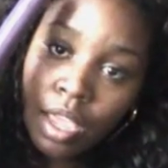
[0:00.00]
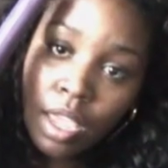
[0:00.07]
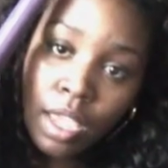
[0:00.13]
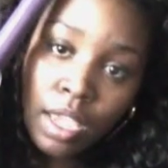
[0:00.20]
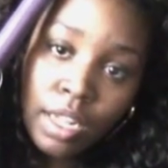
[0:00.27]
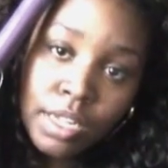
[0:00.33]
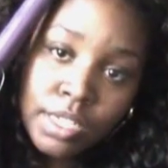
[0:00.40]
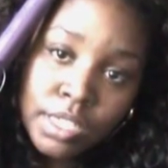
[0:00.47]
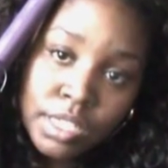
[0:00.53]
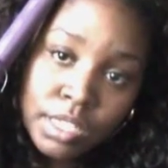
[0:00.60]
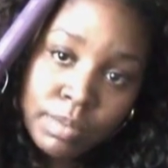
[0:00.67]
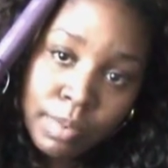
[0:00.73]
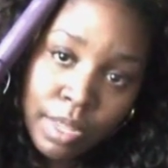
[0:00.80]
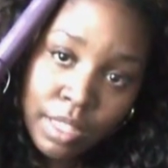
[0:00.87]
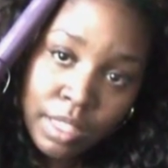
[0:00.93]
and
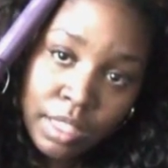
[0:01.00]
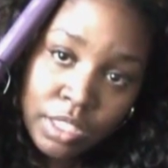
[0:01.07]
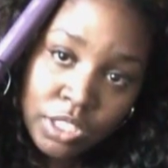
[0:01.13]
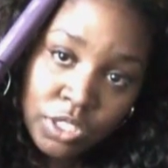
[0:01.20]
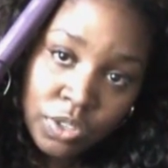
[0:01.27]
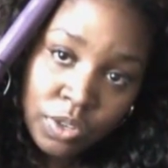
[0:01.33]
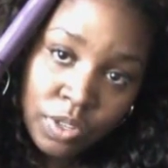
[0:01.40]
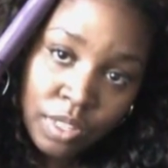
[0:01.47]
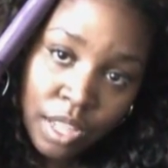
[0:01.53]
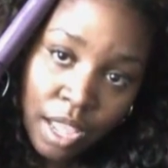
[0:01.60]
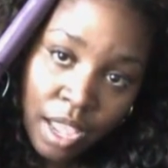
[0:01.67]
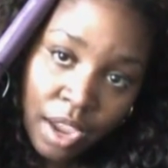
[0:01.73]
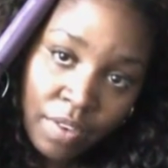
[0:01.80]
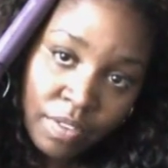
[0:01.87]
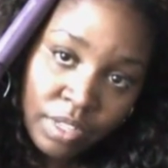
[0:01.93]
just make sure that
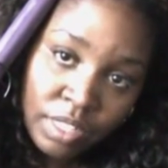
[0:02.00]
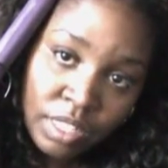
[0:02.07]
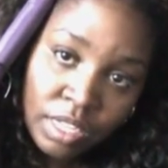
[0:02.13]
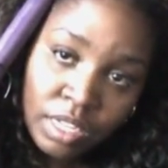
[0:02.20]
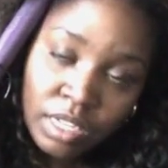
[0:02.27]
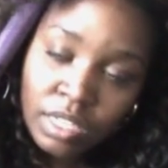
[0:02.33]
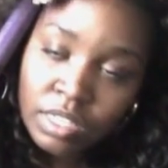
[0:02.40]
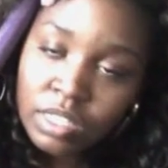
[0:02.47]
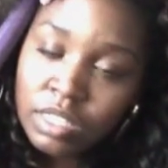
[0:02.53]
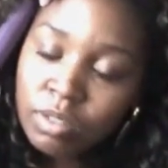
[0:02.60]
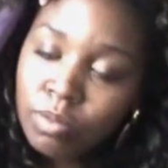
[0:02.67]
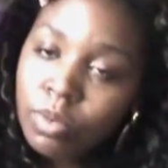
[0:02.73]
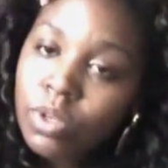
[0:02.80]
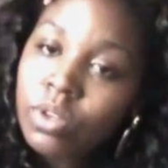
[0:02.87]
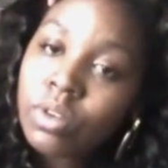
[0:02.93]
everything is
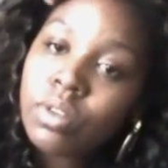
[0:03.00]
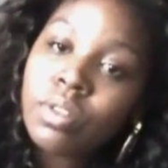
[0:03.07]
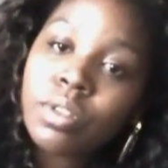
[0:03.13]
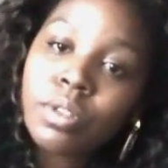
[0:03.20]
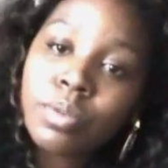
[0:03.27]
smooth.